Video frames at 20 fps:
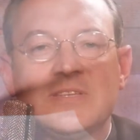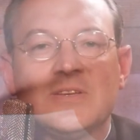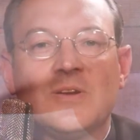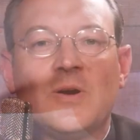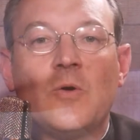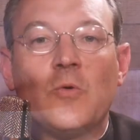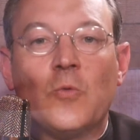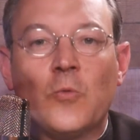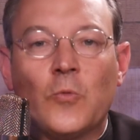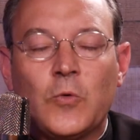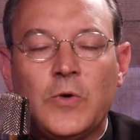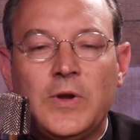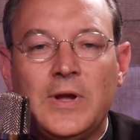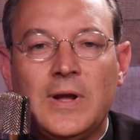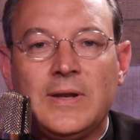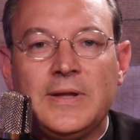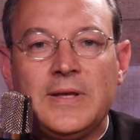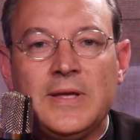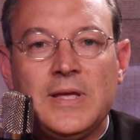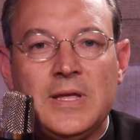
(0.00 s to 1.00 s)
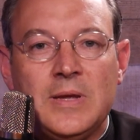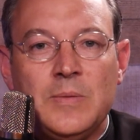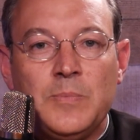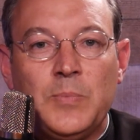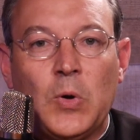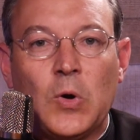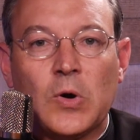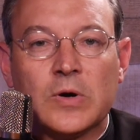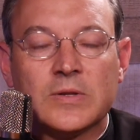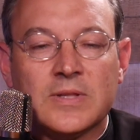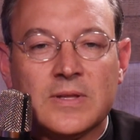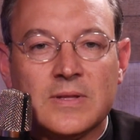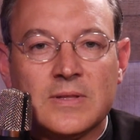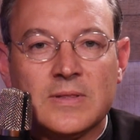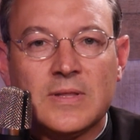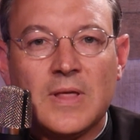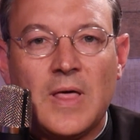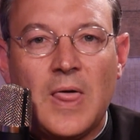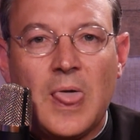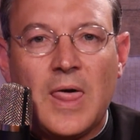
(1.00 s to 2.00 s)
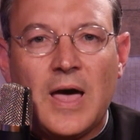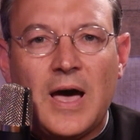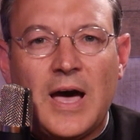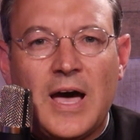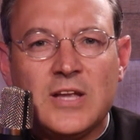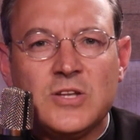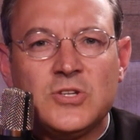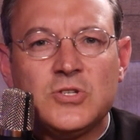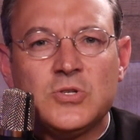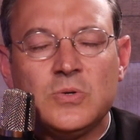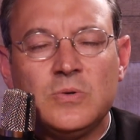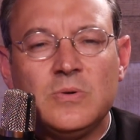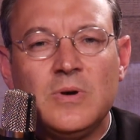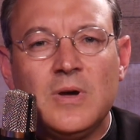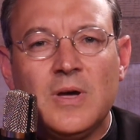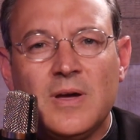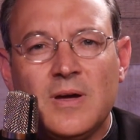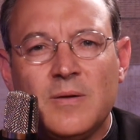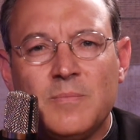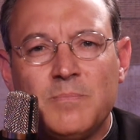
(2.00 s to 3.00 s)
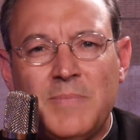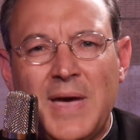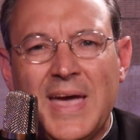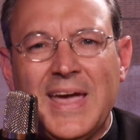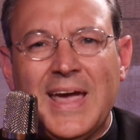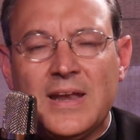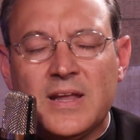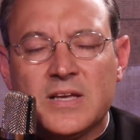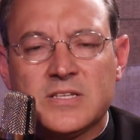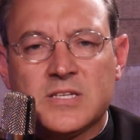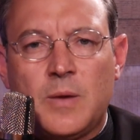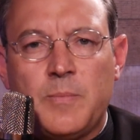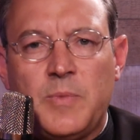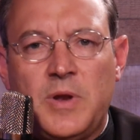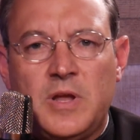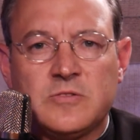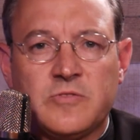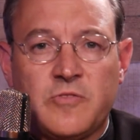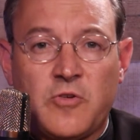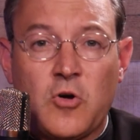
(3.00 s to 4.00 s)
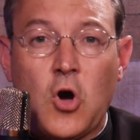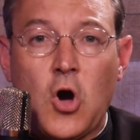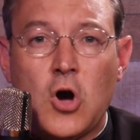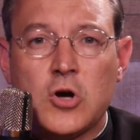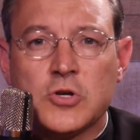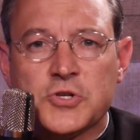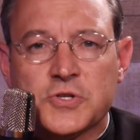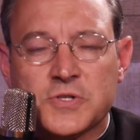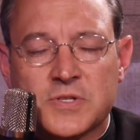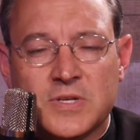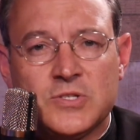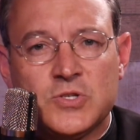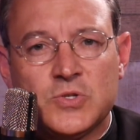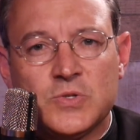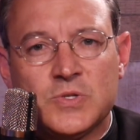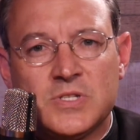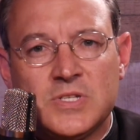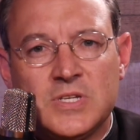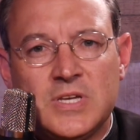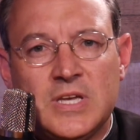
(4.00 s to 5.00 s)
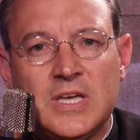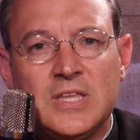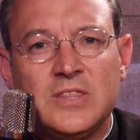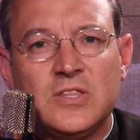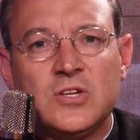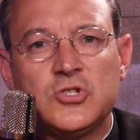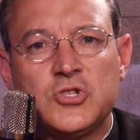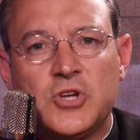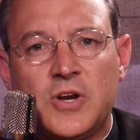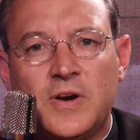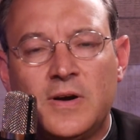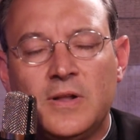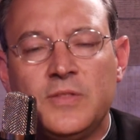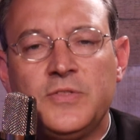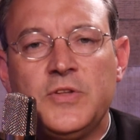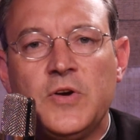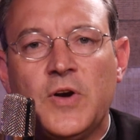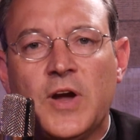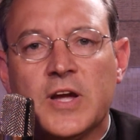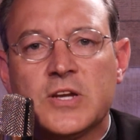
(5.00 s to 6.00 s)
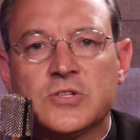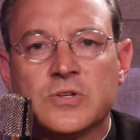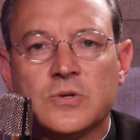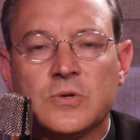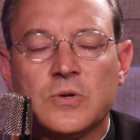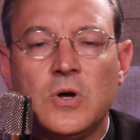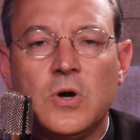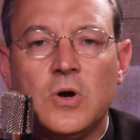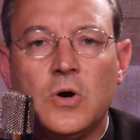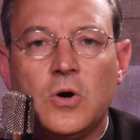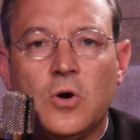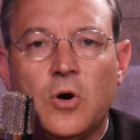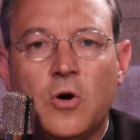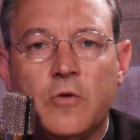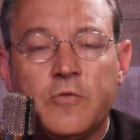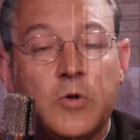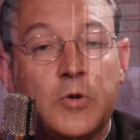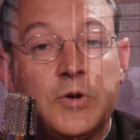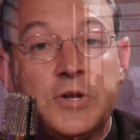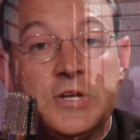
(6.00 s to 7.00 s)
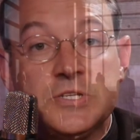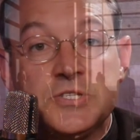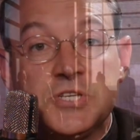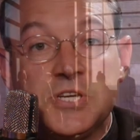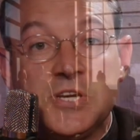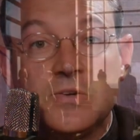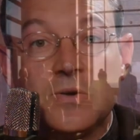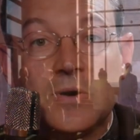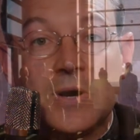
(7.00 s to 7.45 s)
that are really important and to make an examination of consciousness and to see the general direction of your interior